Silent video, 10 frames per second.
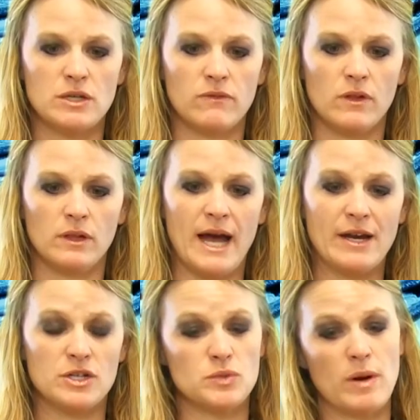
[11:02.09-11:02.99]
of the
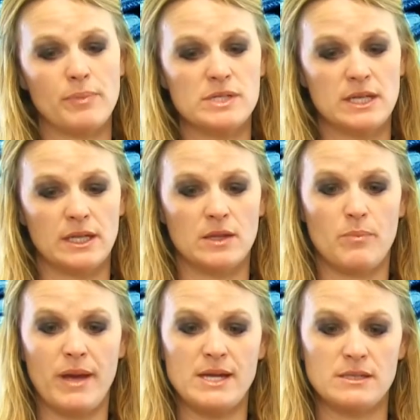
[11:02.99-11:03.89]
ladders representing the
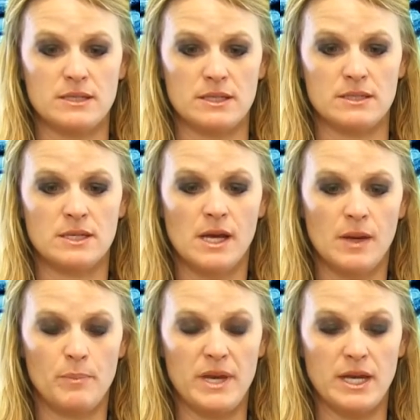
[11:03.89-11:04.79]
bases
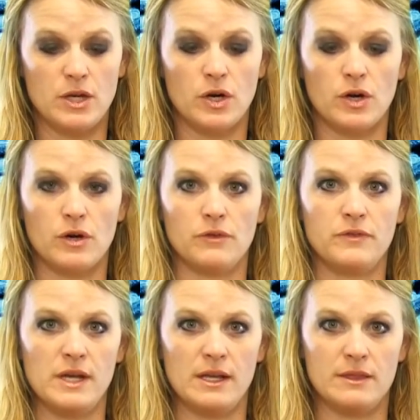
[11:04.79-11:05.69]
being curved
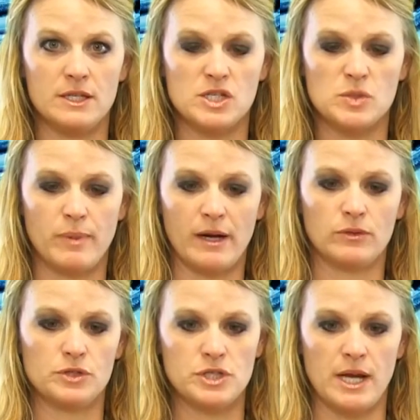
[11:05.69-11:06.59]
in this
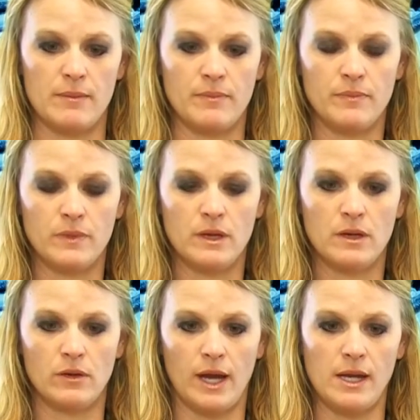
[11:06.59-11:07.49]
spiral shape,
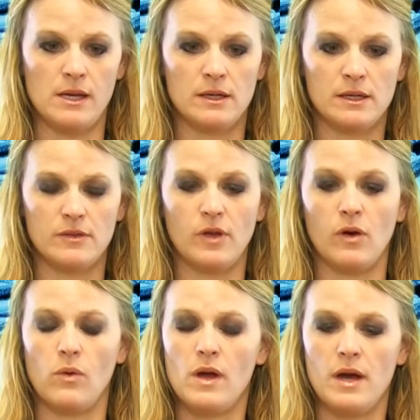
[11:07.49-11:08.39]
okay?
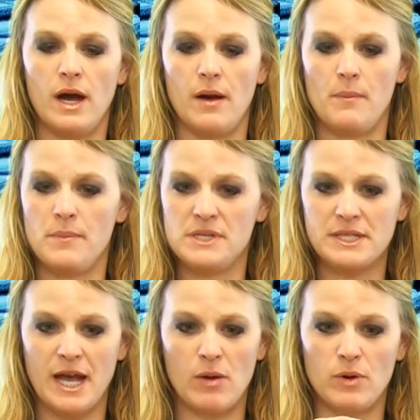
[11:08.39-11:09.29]
So Ms.
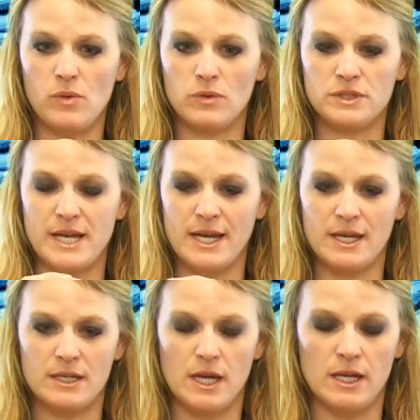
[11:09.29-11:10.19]
Calbo will take
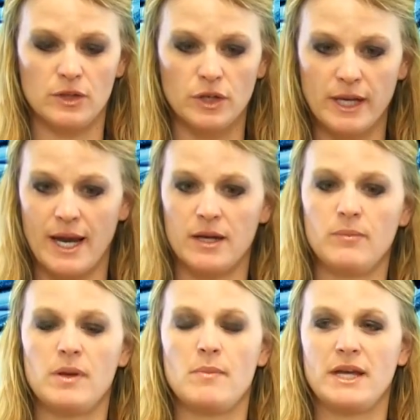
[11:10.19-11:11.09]
and look at
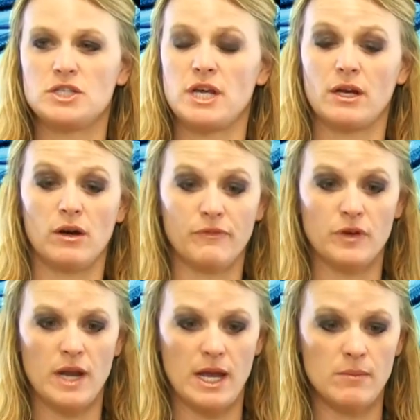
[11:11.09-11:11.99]
them and may check off your
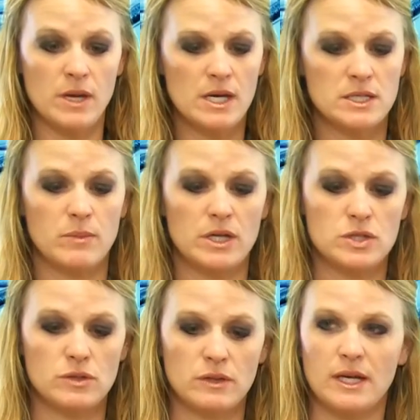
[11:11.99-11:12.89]
name to make
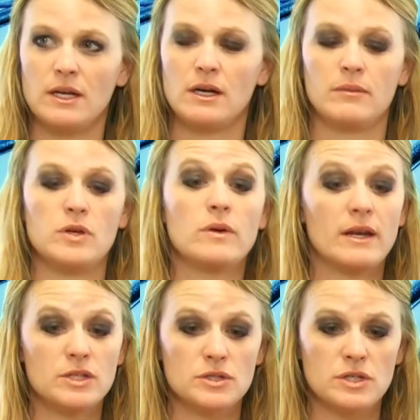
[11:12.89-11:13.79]
sure that you
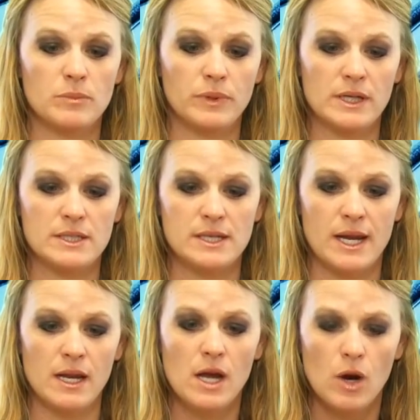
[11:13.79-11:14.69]
had yours completed
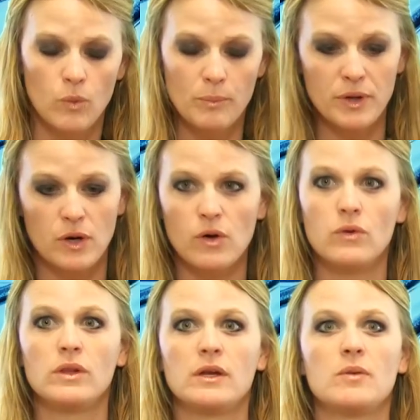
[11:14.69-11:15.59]
today. We'll put a
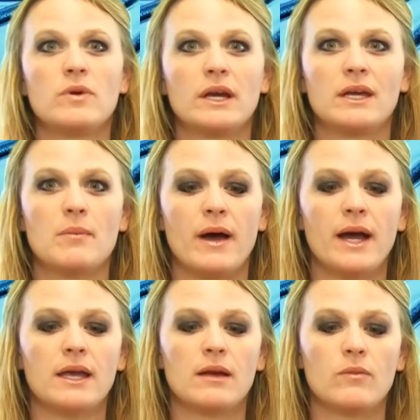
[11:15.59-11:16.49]
hole in them when I get
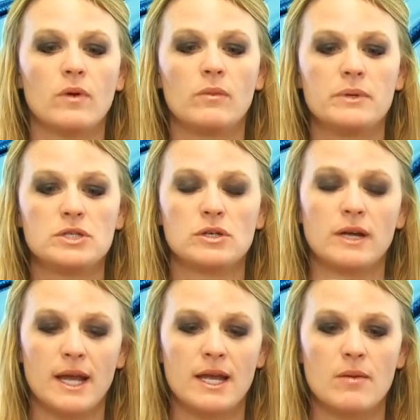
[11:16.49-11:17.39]
back, and we will be sure and
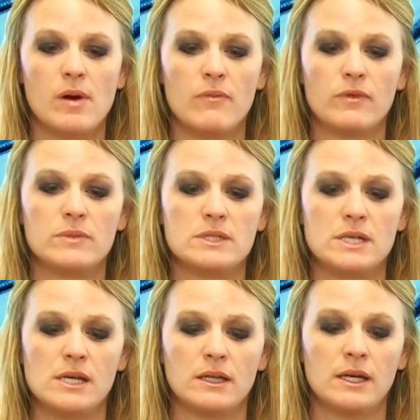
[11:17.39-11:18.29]
hang them up from the
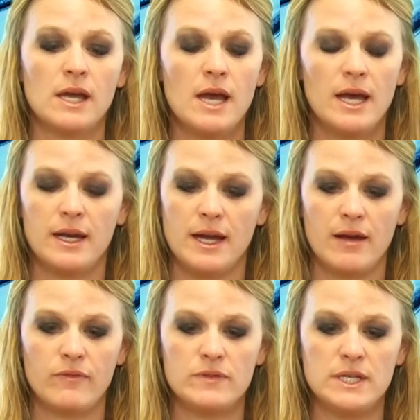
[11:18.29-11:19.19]
ceiling and
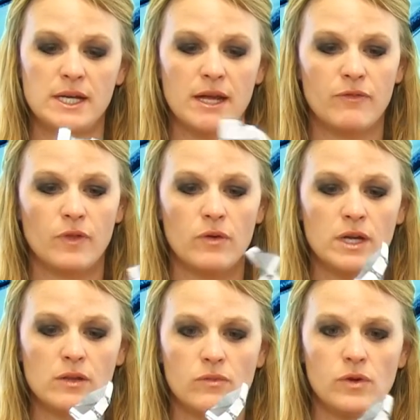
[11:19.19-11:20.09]
have DNA floating
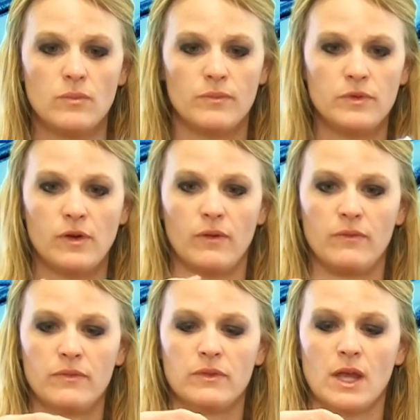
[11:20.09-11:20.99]
in the room. So
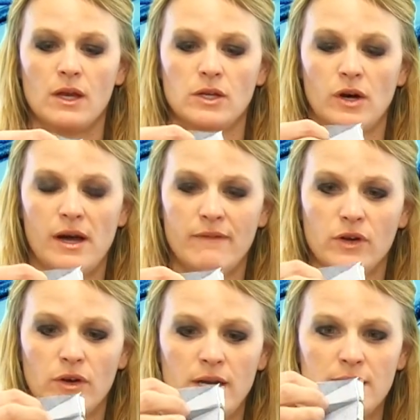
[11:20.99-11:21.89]
y'all have a
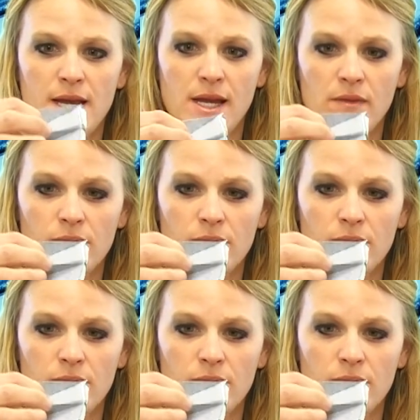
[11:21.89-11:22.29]
great day.